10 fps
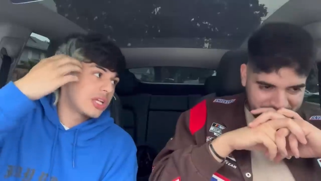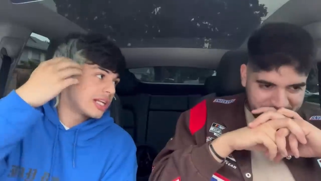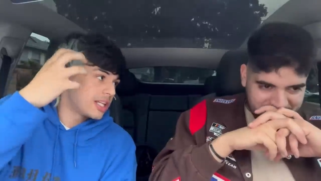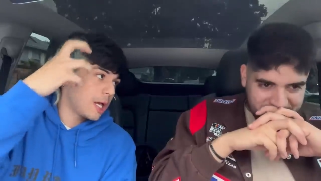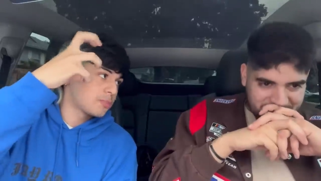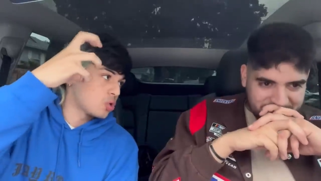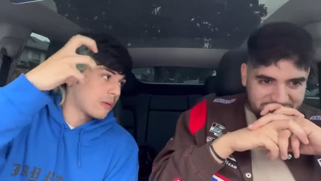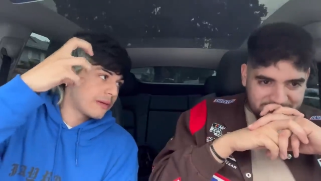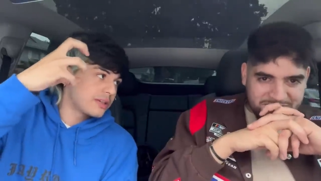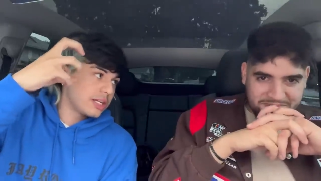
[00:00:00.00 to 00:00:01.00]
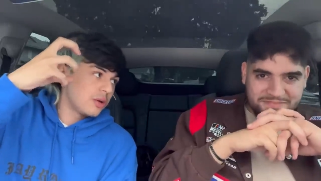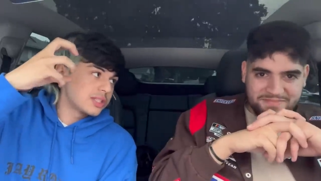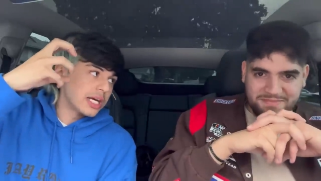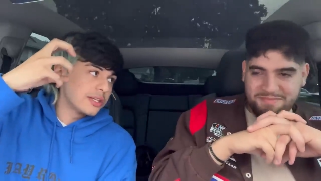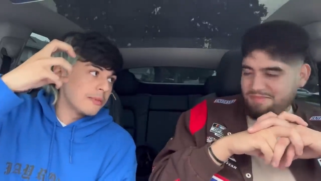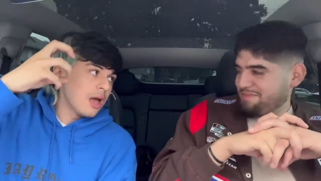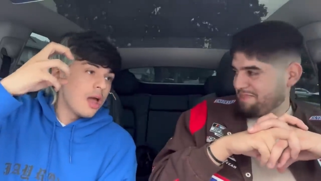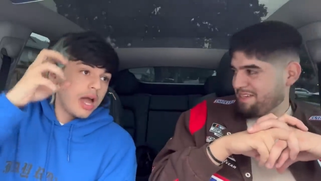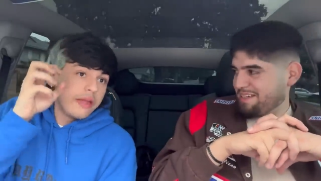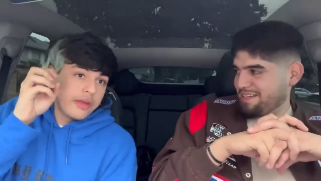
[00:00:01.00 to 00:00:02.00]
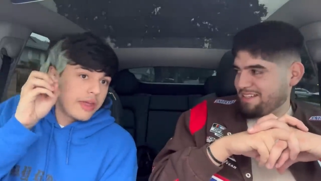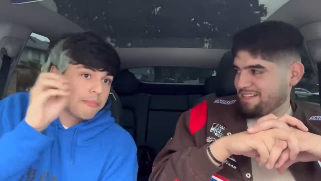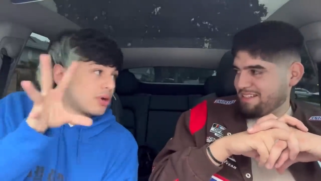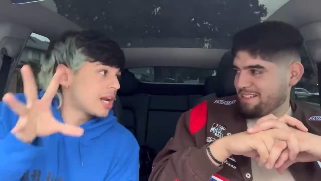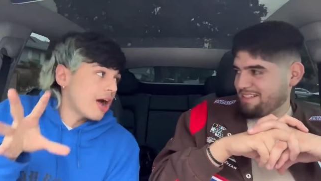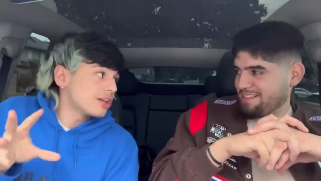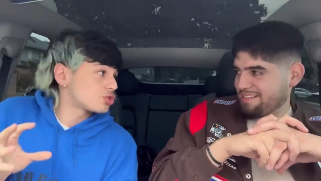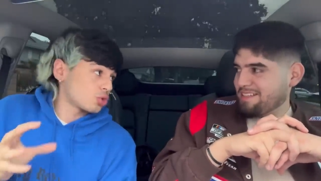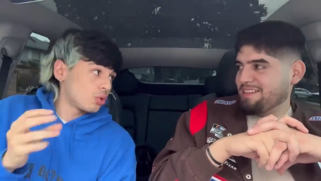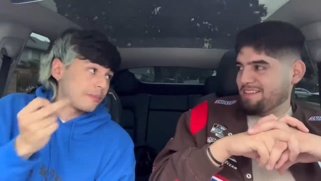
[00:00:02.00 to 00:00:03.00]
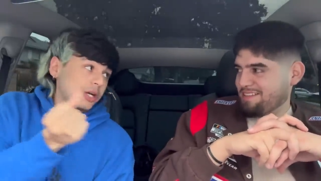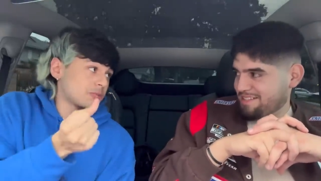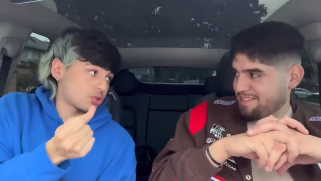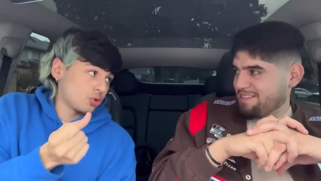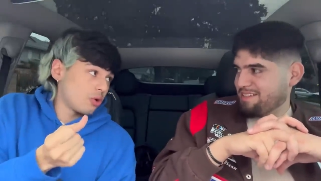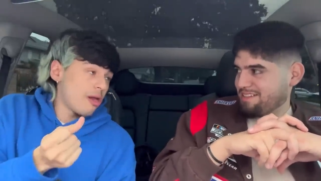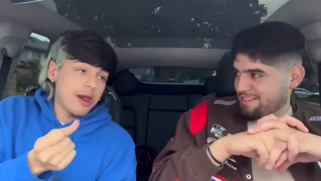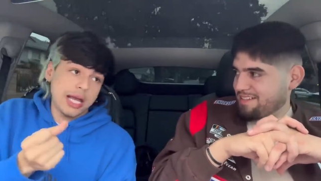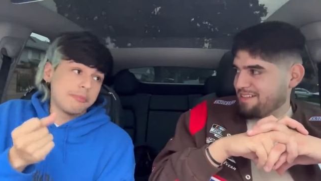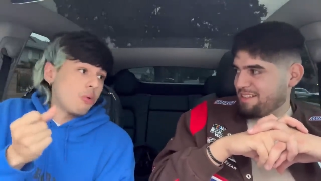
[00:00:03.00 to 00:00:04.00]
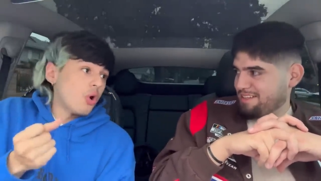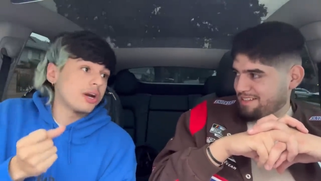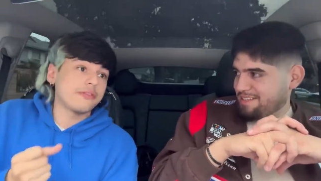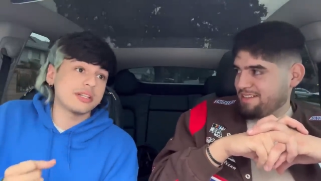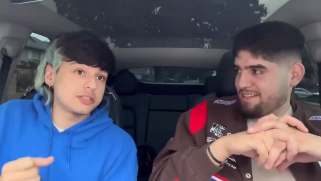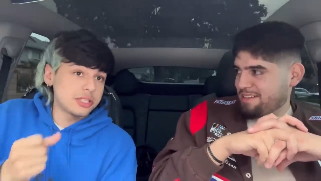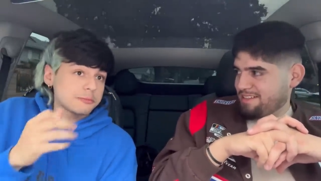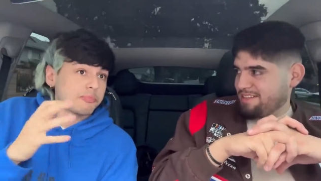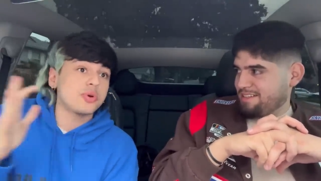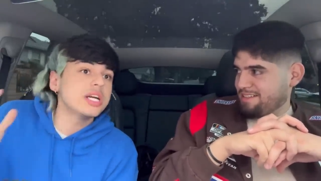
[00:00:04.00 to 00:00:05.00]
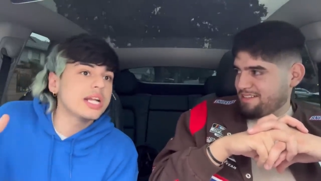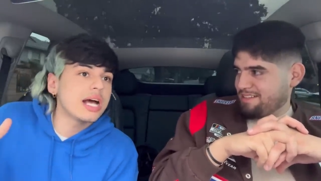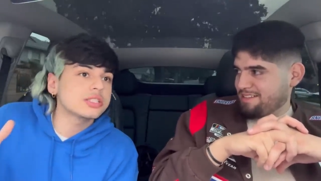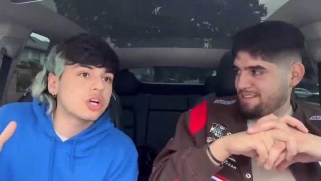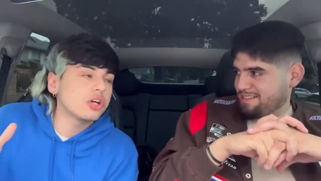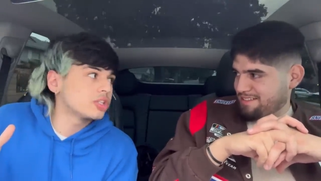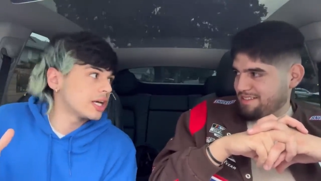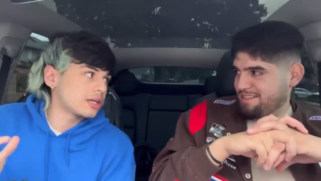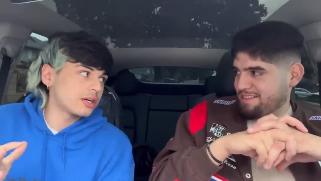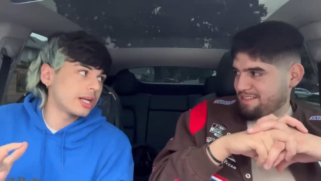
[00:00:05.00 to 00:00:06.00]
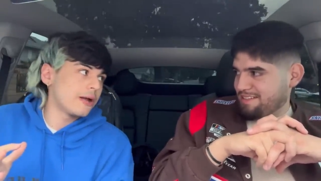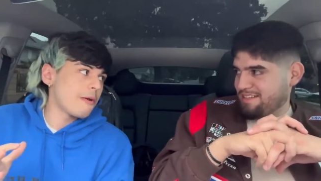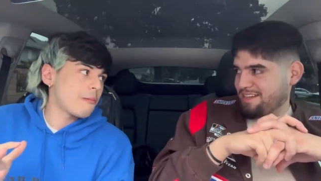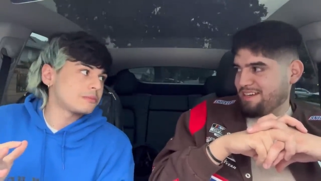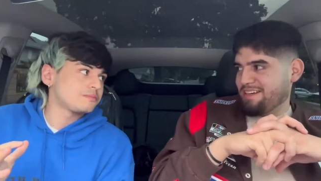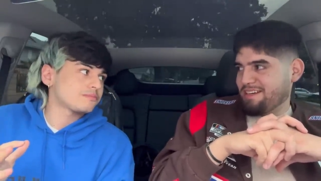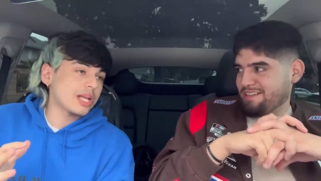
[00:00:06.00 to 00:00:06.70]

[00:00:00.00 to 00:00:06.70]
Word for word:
Speaker 1: Like, they absorb everything you tell them, yeah. and then they put it out. It's true. It becomes true. And more if it's this pretty-ass girl on the internet. Yeah.